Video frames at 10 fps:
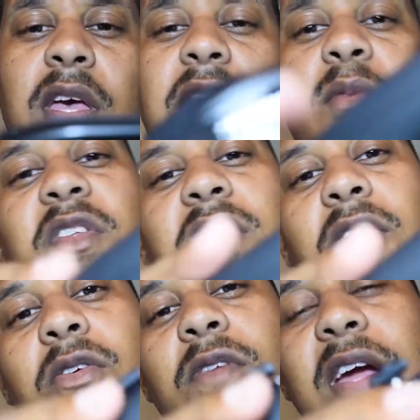And the
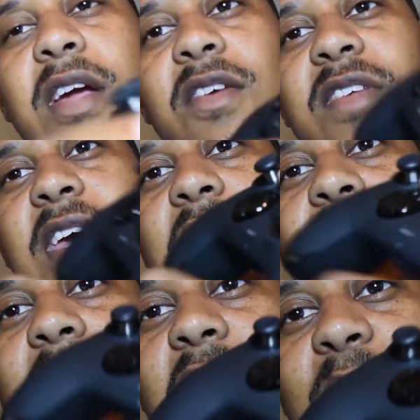material right here is kind of
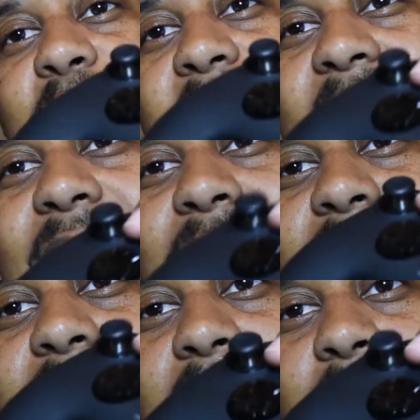like a matte
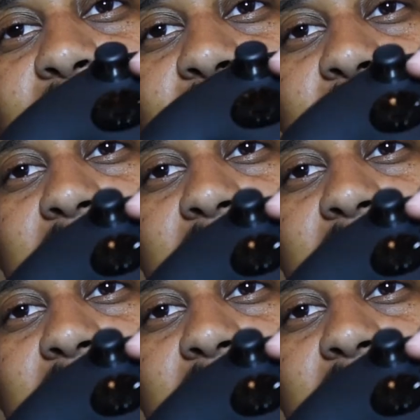type.